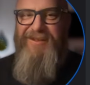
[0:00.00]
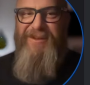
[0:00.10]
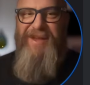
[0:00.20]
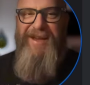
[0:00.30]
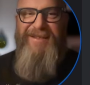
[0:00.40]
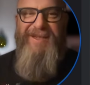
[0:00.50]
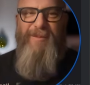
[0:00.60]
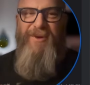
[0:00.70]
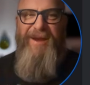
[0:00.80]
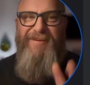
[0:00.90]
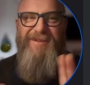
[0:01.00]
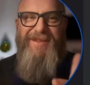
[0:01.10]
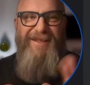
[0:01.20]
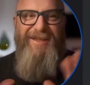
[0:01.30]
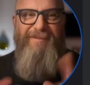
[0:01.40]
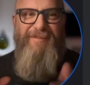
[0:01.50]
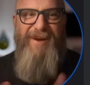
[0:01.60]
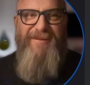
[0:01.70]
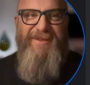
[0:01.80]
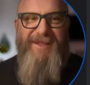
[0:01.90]
do the XC privacy
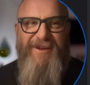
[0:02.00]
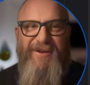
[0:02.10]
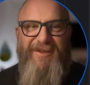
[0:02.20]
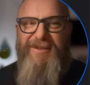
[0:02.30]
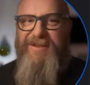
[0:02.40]
notice